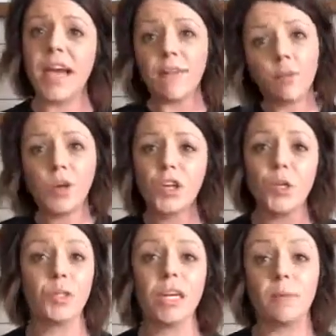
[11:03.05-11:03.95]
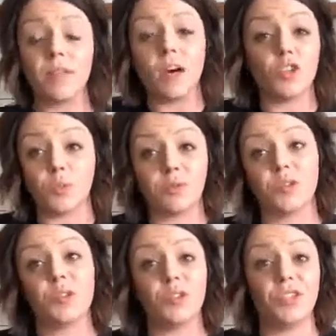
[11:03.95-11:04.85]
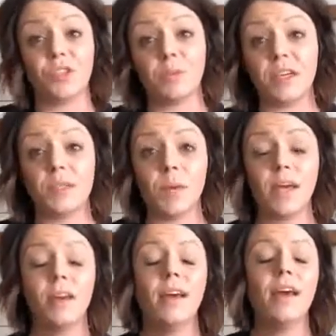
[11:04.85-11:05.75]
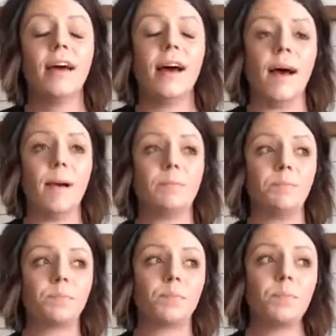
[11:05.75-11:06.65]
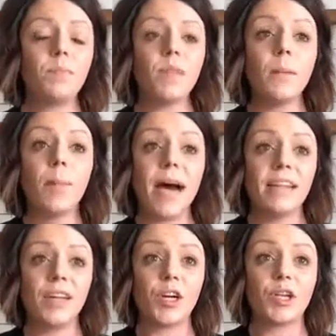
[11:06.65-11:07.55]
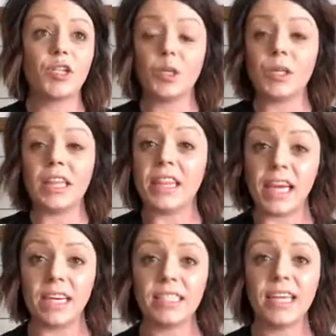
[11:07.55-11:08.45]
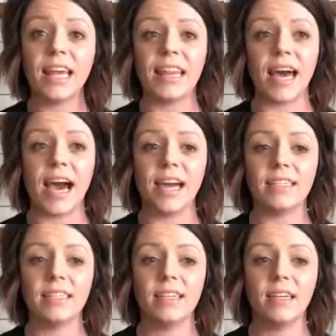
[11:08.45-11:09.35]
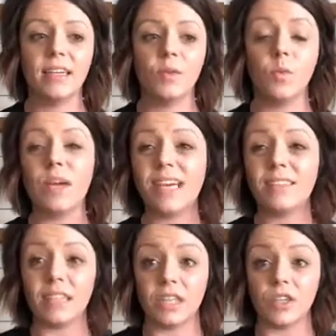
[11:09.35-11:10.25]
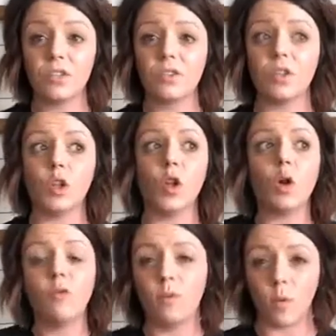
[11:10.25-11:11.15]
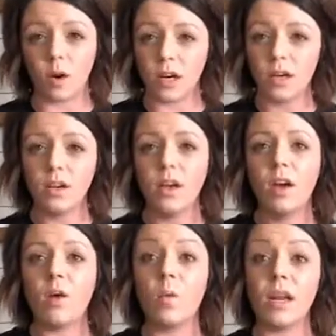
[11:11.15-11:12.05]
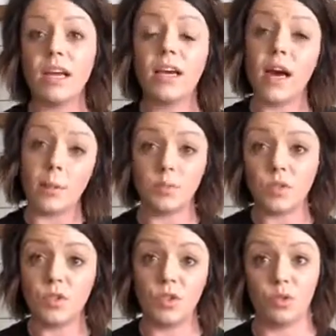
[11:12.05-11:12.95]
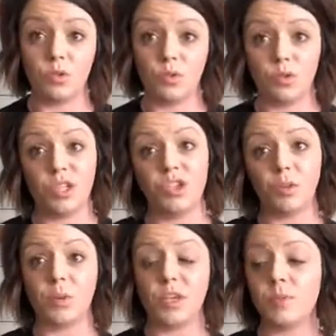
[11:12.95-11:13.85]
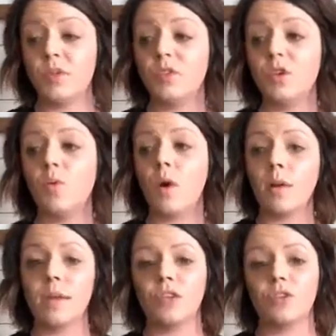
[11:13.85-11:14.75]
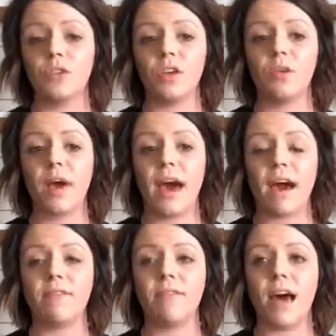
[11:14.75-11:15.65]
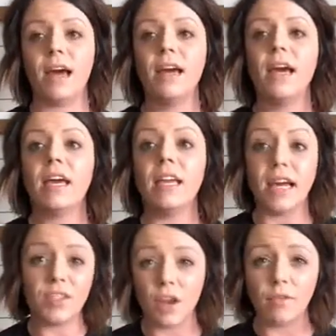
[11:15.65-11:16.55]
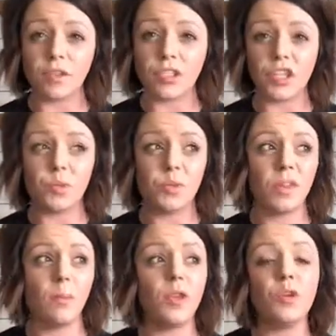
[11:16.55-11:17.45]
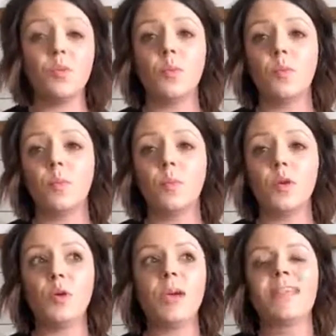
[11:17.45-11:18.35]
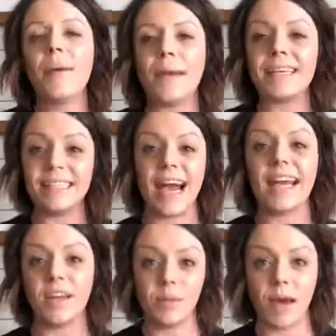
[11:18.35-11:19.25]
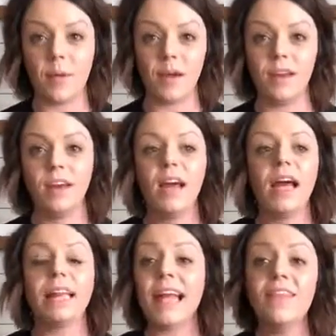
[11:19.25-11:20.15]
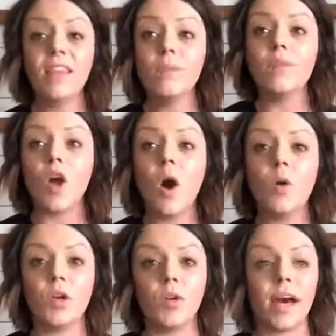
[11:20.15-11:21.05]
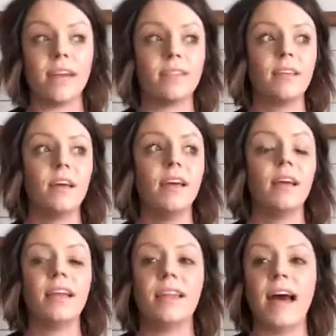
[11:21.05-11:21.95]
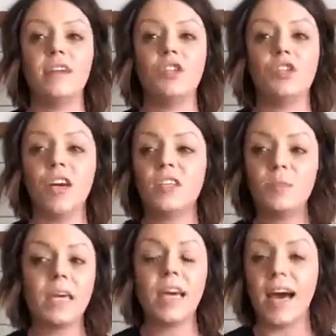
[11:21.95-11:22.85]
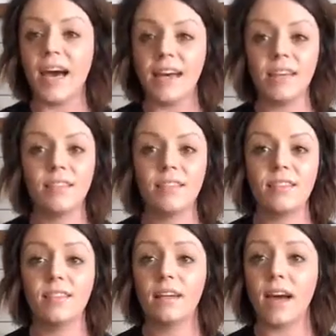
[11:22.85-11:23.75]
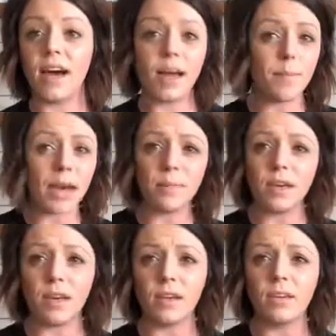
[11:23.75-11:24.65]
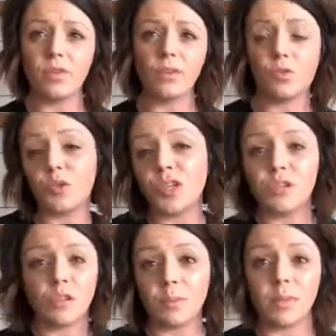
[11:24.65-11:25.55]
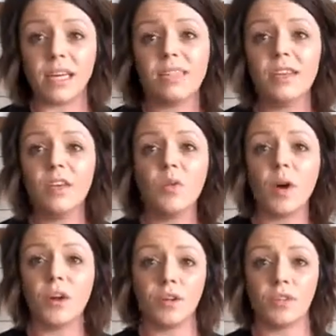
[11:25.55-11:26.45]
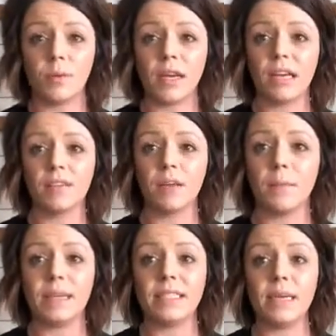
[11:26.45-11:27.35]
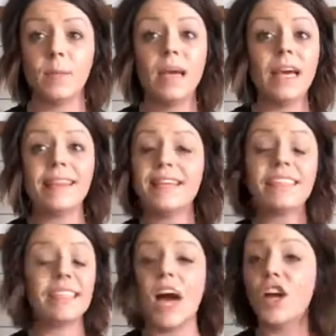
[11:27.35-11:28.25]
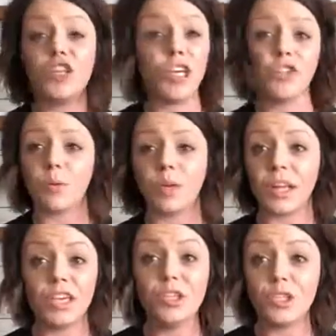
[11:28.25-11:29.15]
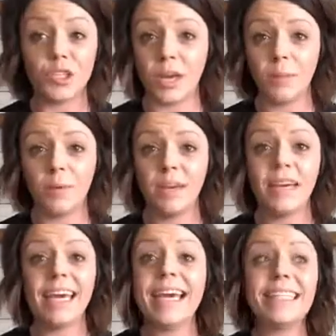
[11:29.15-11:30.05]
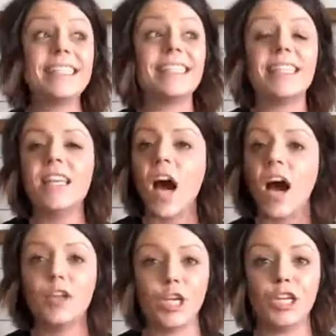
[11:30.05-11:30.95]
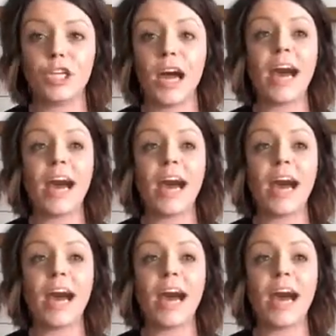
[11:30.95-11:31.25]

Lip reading: Everyone on your team is eligible for strategic placement. But there are certain things that we as leaders look for when it comes to strategic placement. So you want to make sure that you have that nice conversation with them and you get them excited about it. Let them know, you guys, that just because I might be strategically placing you under somebody else on my team, that does not change our relationship. It does not change it.